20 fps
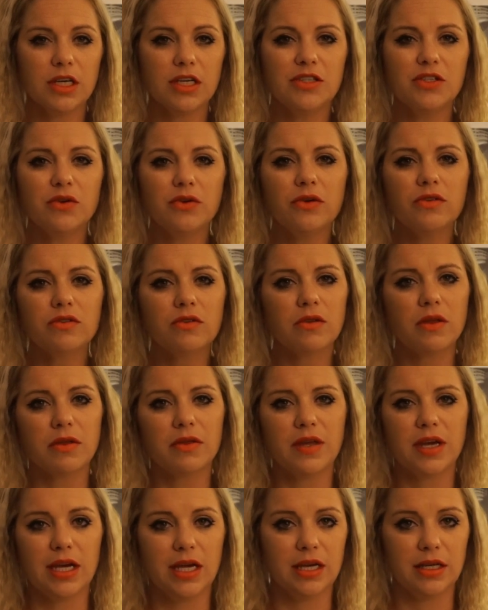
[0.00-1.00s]
So those are the
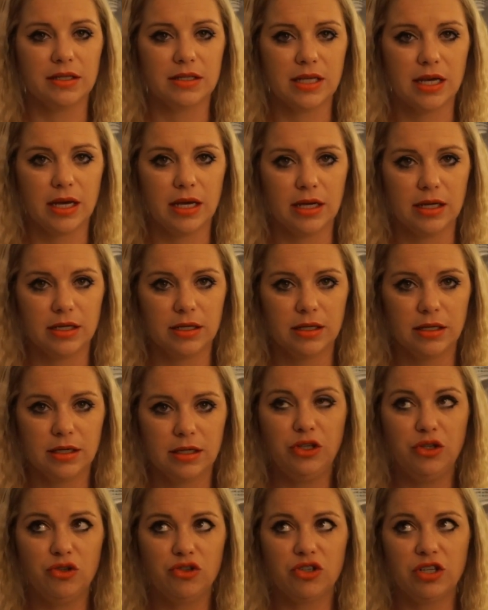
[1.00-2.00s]
things that
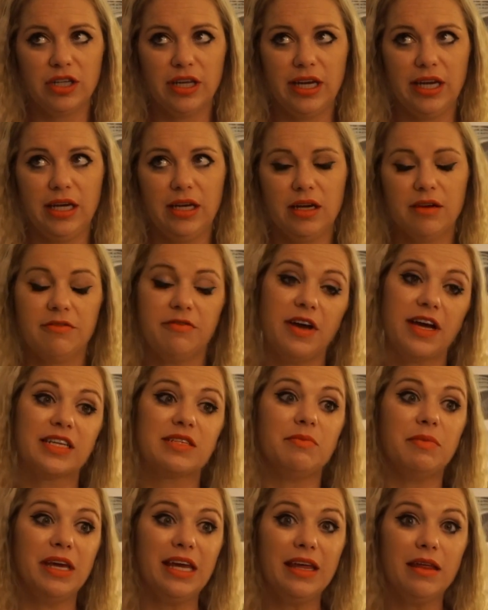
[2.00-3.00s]
usually
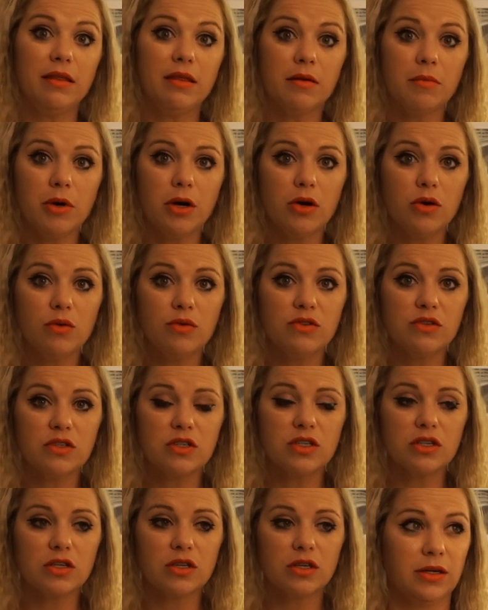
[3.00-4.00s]
affect me the
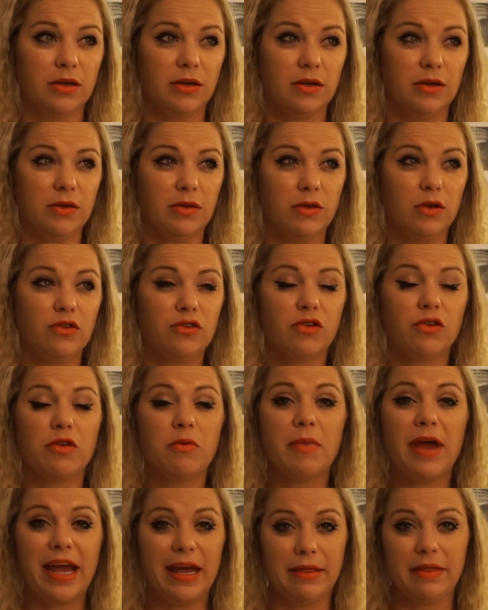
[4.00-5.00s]
most. Those are the
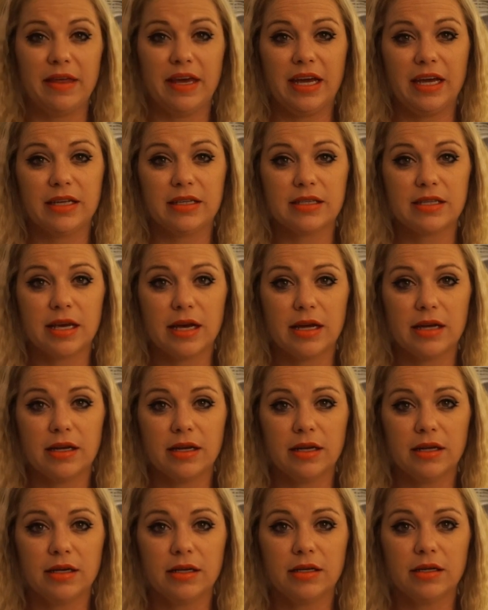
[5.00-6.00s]
main things that
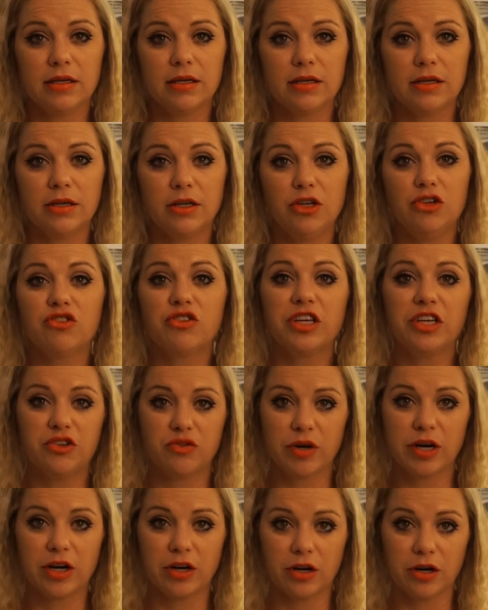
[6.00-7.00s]
usually
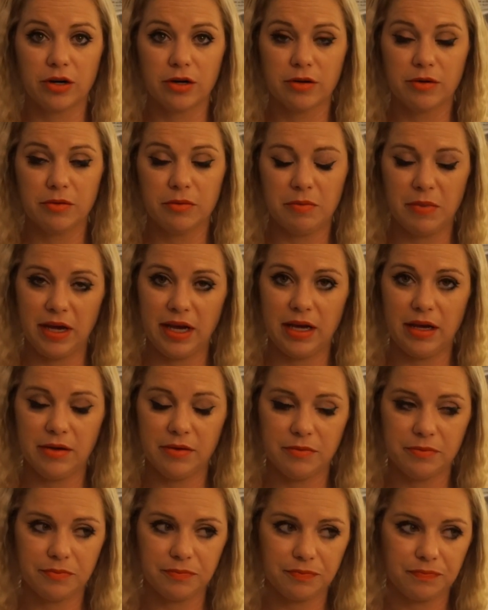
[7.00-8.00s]
trigger me.
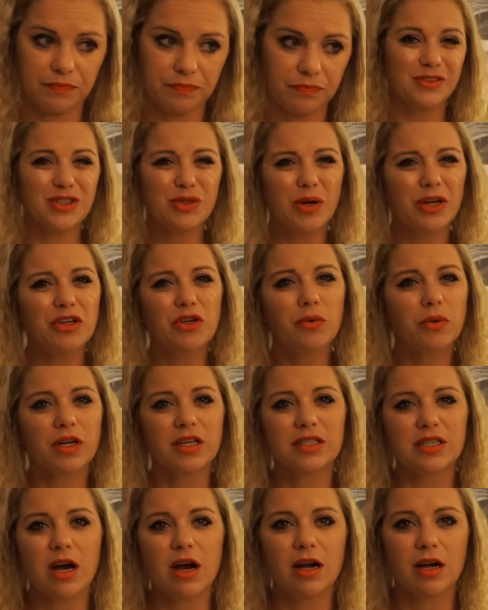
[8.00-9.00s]
So I do
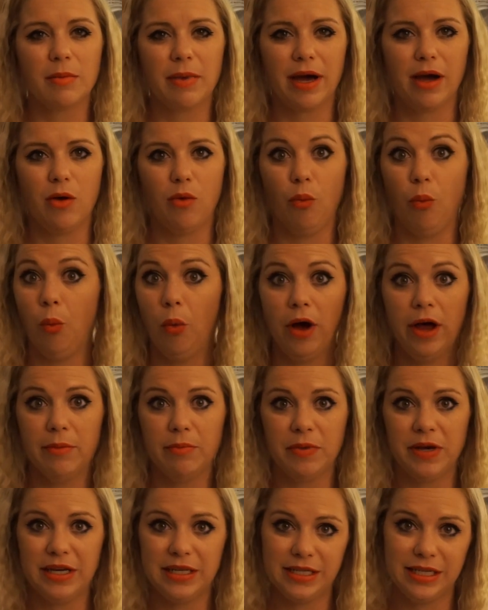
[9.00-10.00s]
want to talk about what
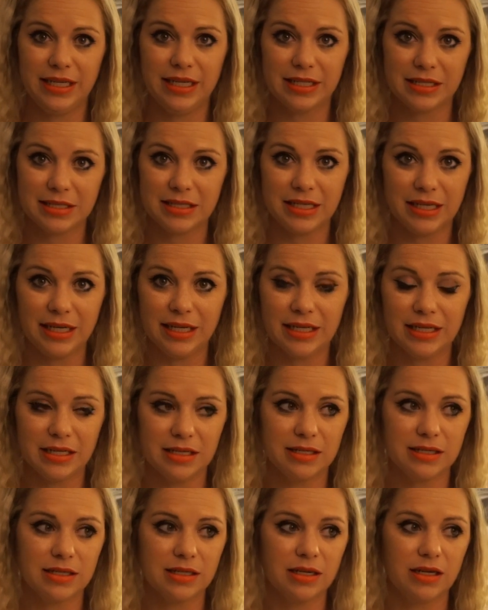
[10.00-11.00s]
PTSD
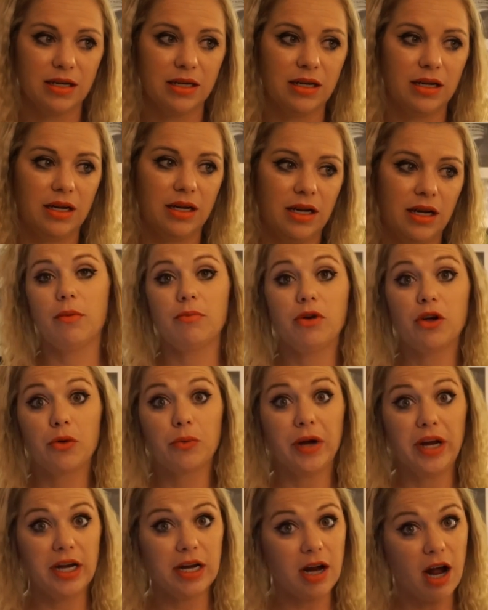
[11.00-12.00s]
is. I'm going to
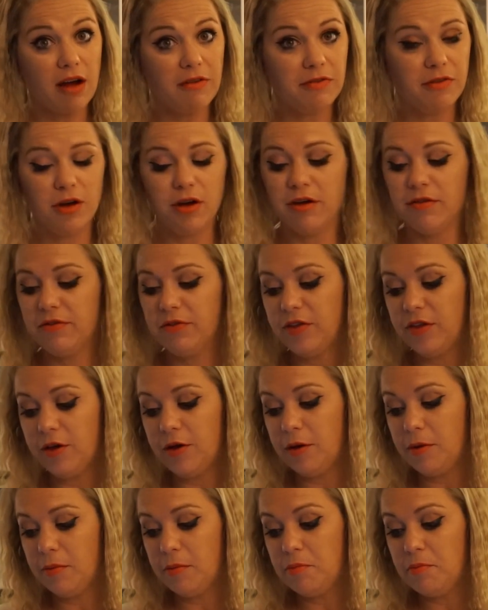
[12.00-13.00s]
read it off of
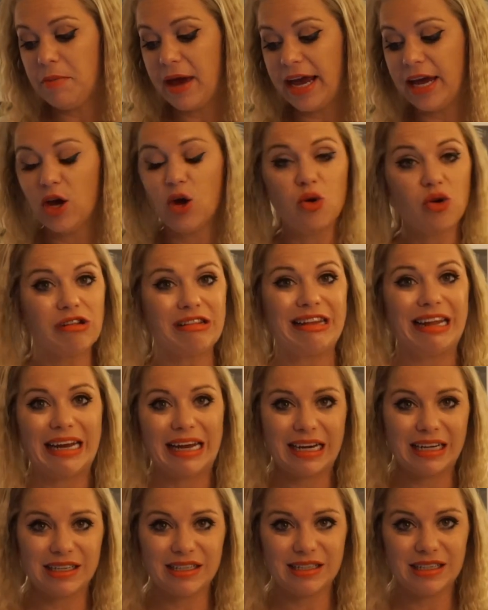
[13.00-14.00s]
the
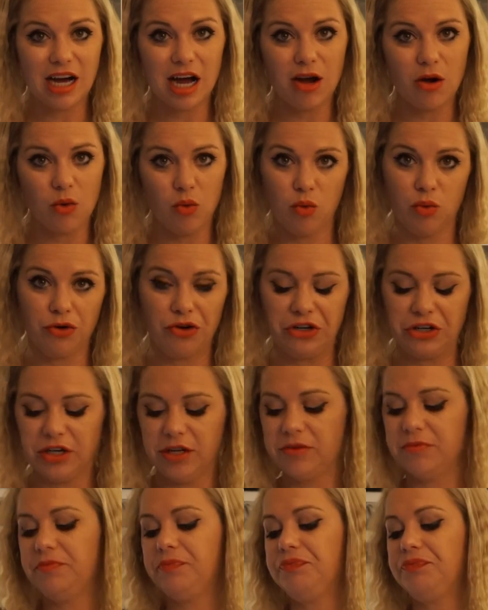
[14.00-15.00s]
mayoclinic.org.
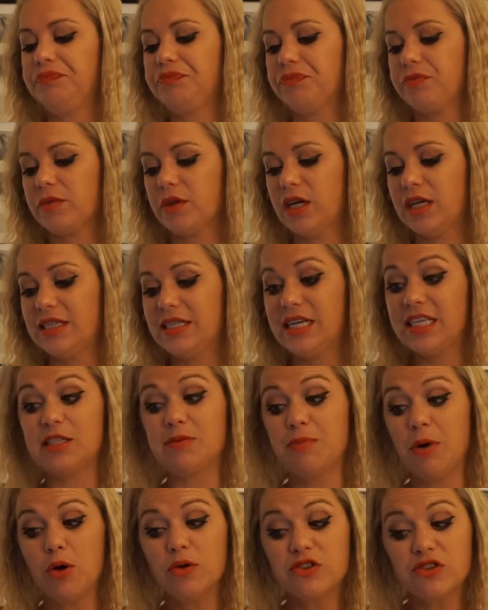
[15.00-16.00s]
It
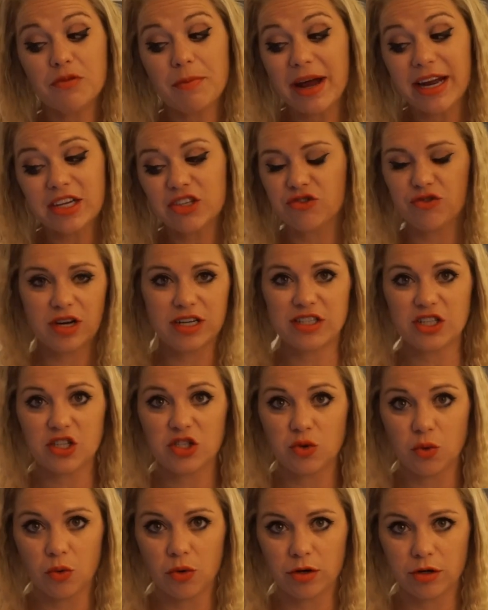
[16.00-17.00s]
says, post-traumatic stress
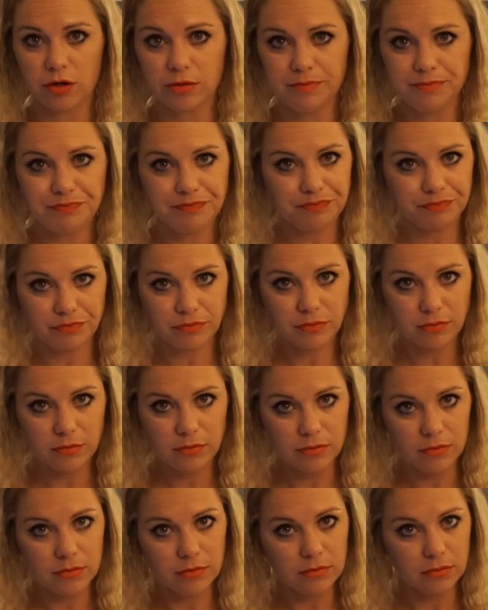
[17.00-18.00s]
disorder,
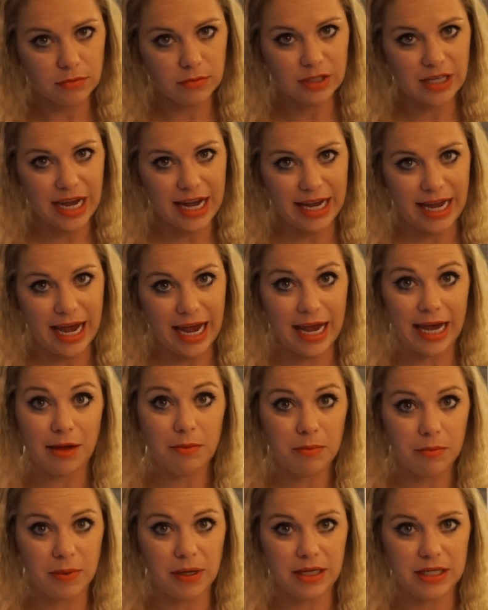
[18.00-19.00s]

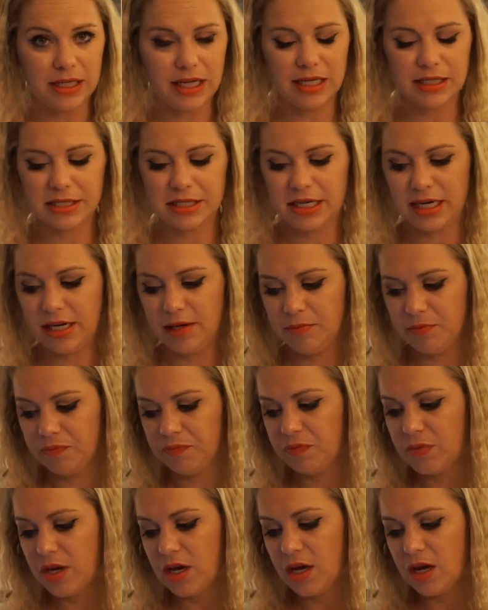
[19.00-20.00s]
aka PTSD,
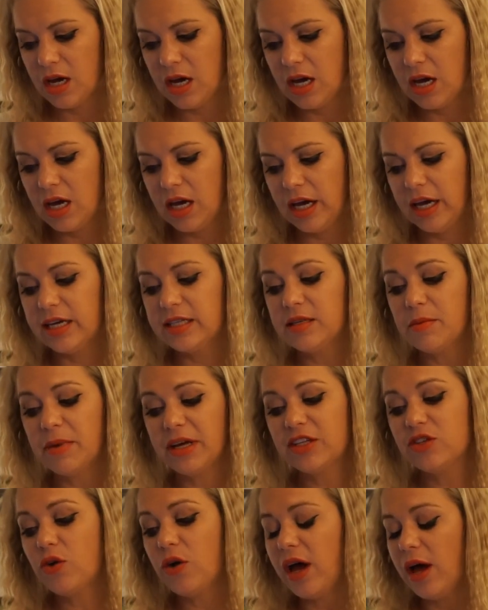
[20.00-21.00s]
is a
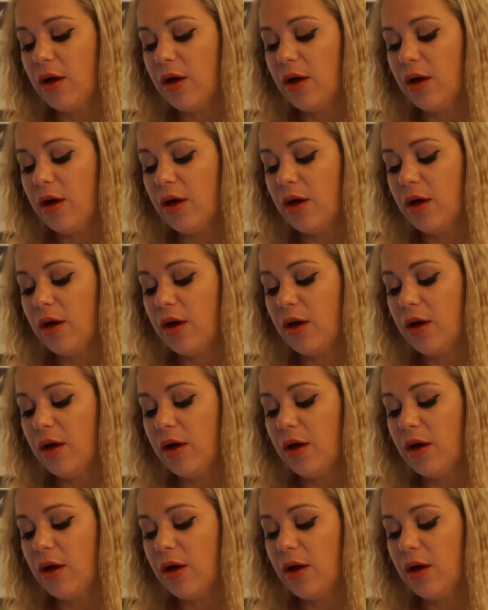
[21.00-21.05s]
mental